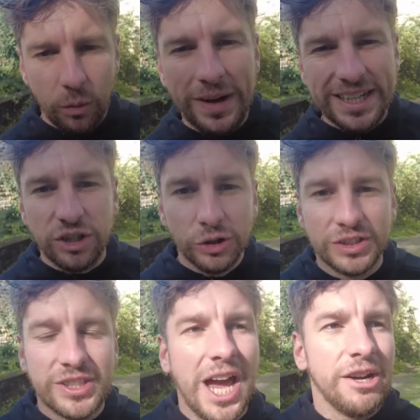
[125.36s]
that when it does
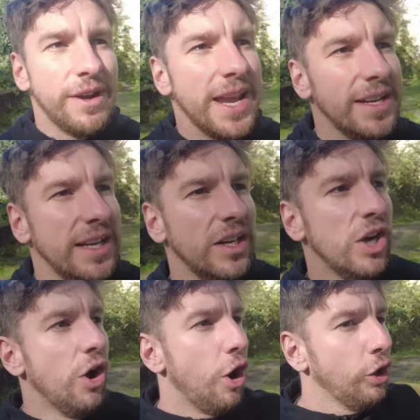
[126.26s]
start raining,
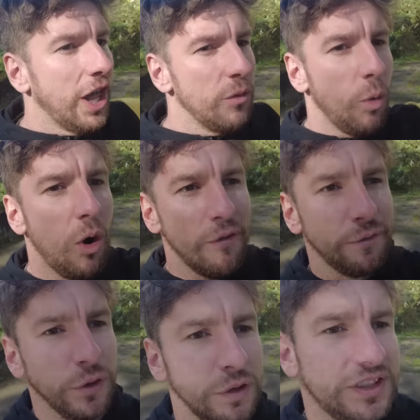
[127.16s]
all that water
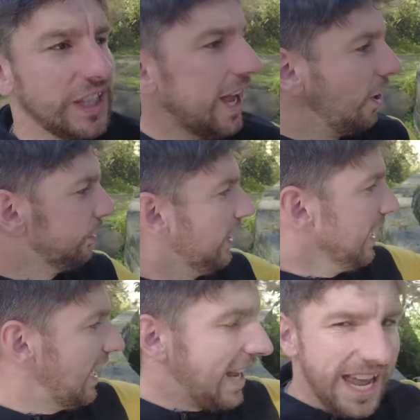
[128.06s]
floods down,
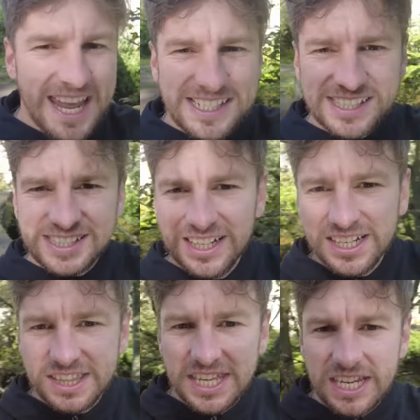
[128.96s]
it hits
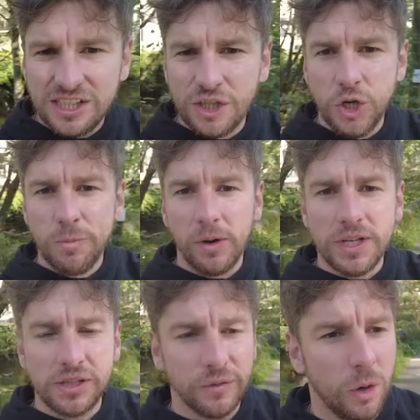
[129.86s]
these two
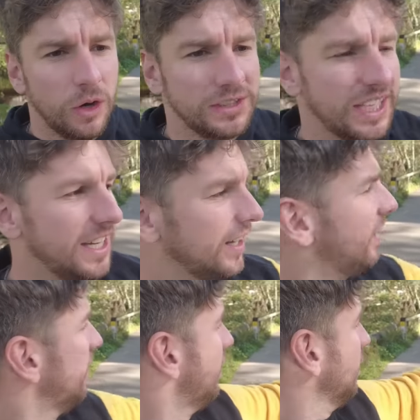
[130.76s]
bodies of waters here,
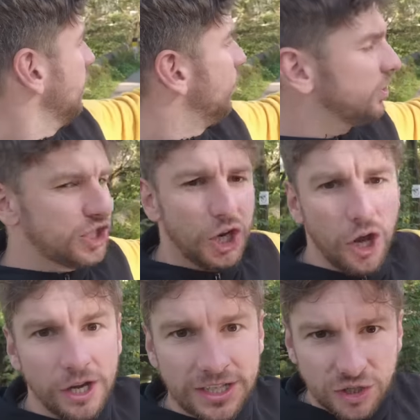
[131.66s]
which
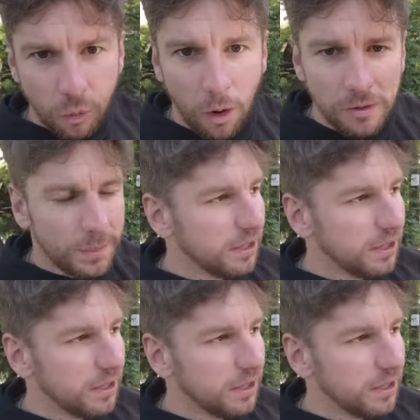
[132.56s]
turn into one